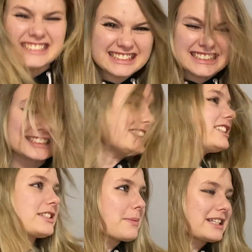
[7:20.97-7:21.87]
yes, this
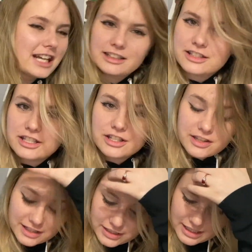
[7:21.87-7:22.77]
is the best island. This is
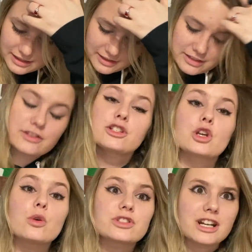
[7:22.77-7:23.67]
this is it. This is the
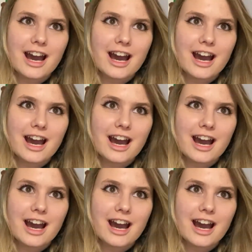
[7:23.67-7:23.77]
chosen